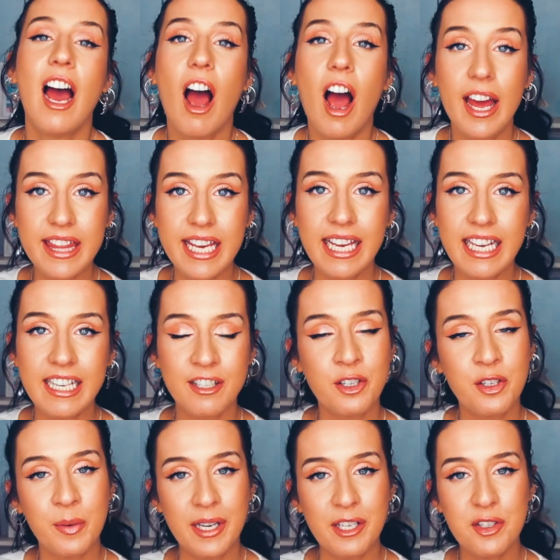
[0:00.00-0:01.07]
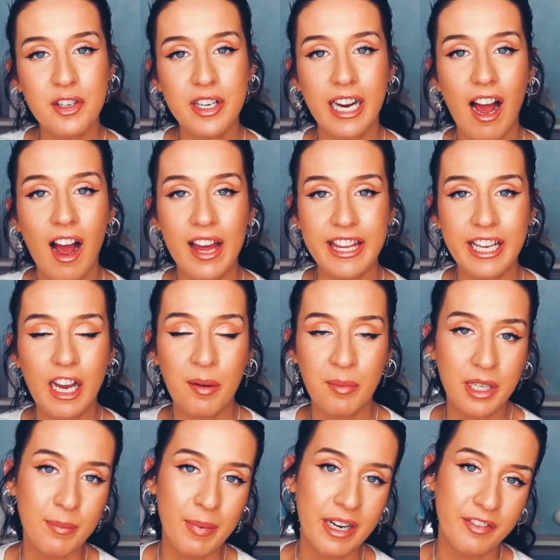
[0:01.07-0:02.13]
I think it's a two-way street. I think I'm
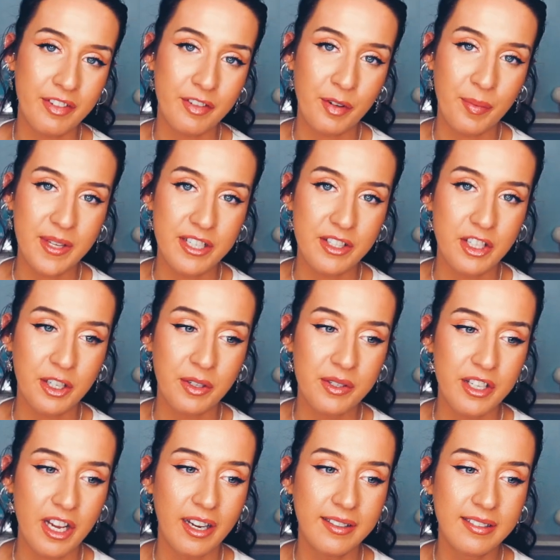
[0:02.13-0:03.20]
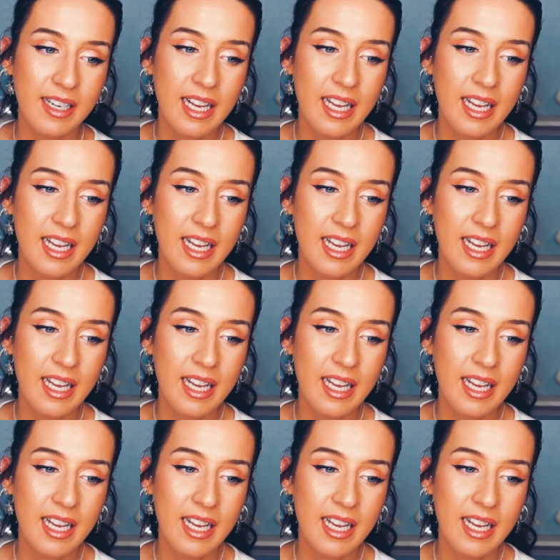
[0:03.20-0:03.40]
gonna benefit from this too. So